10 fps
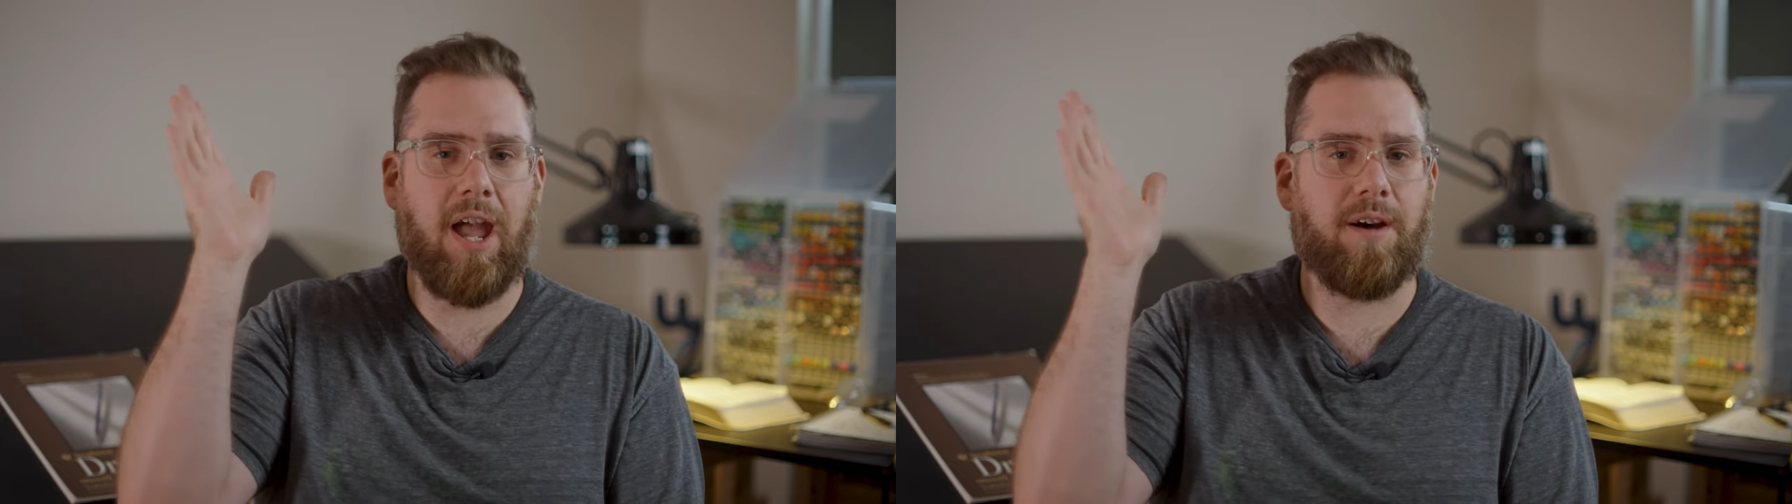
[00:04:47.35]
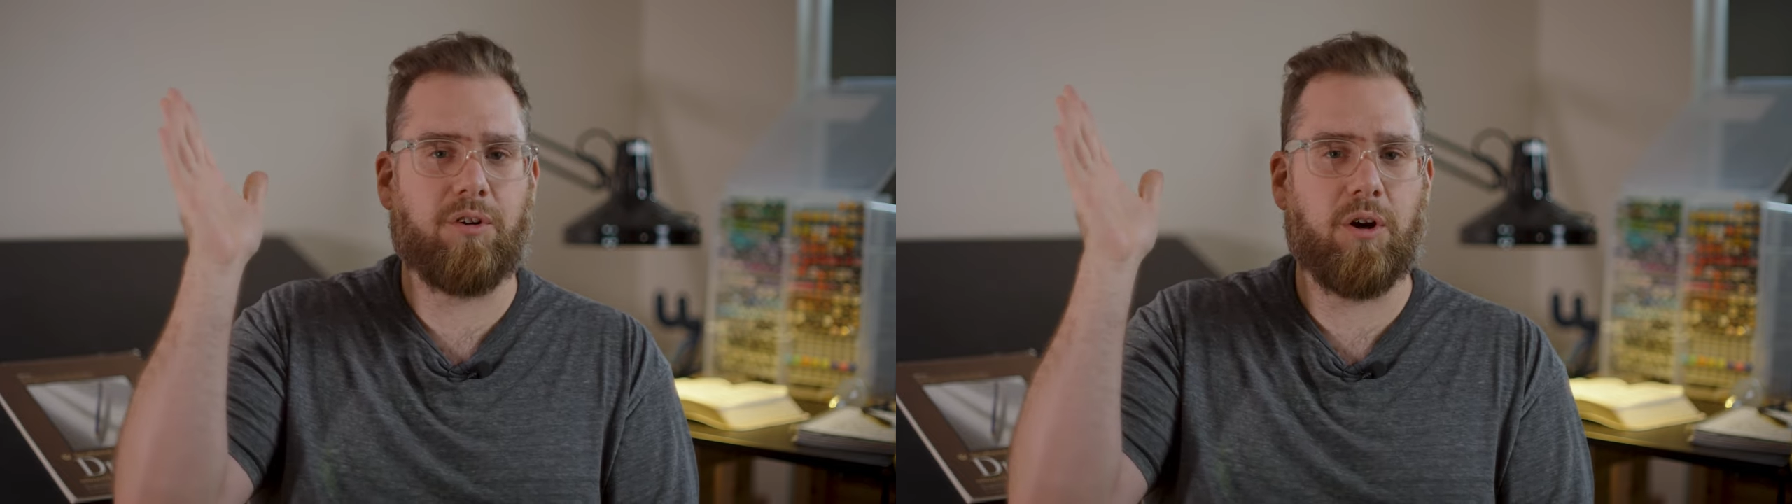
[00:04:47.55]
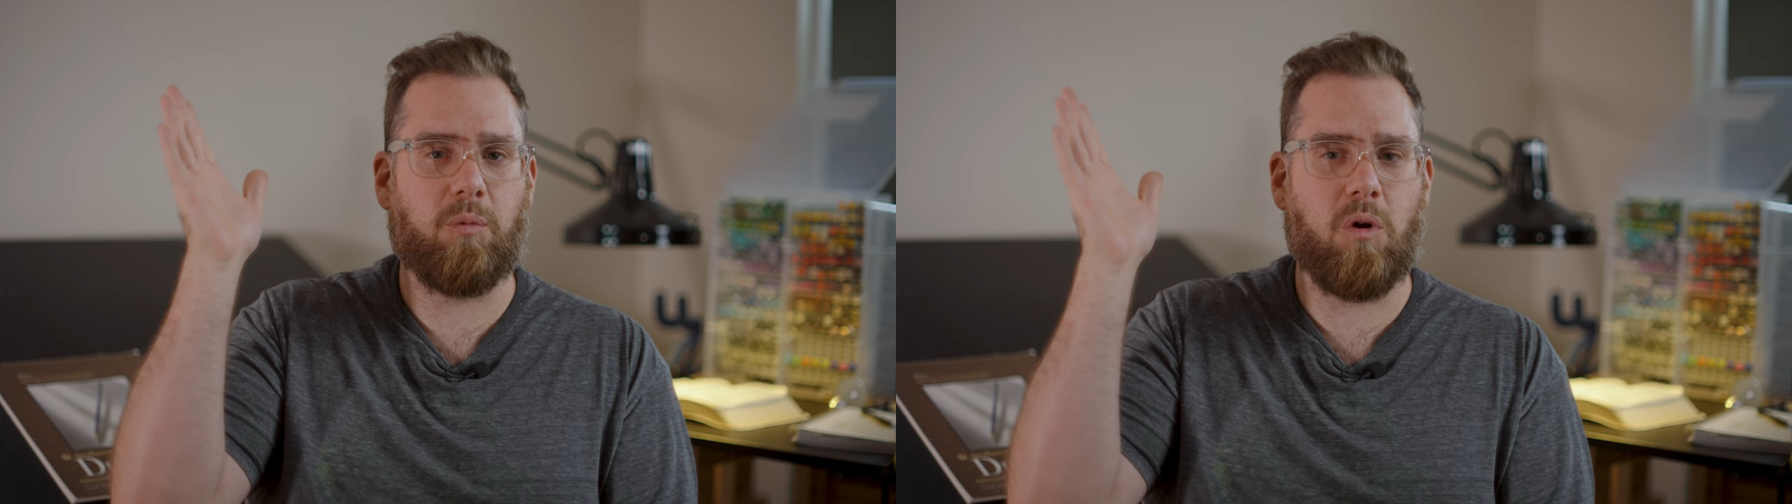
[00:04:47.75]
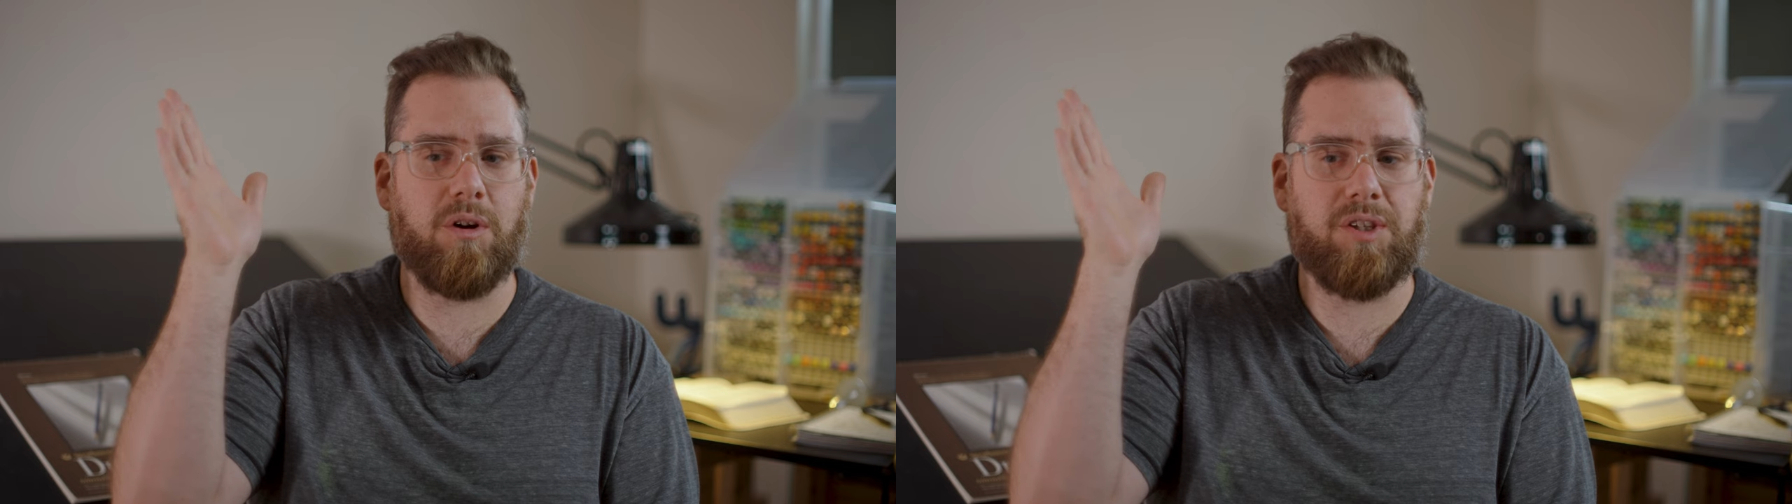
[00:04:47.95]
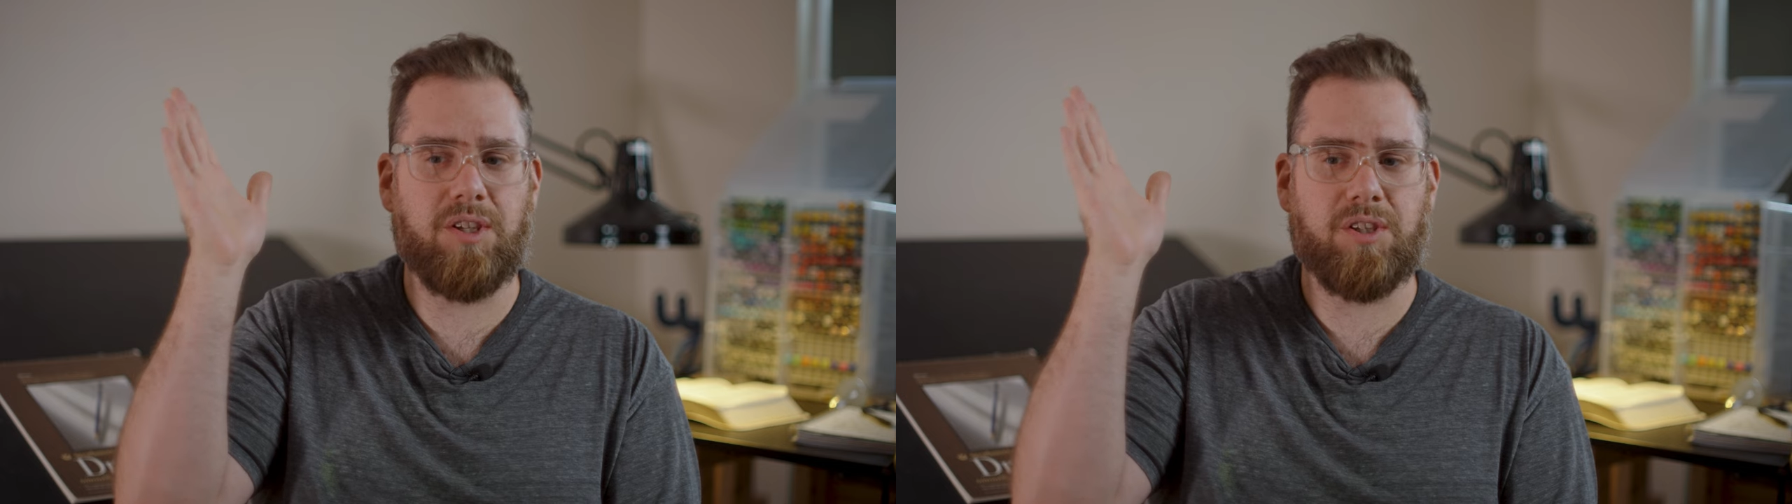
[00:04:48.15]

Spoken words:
have good warranty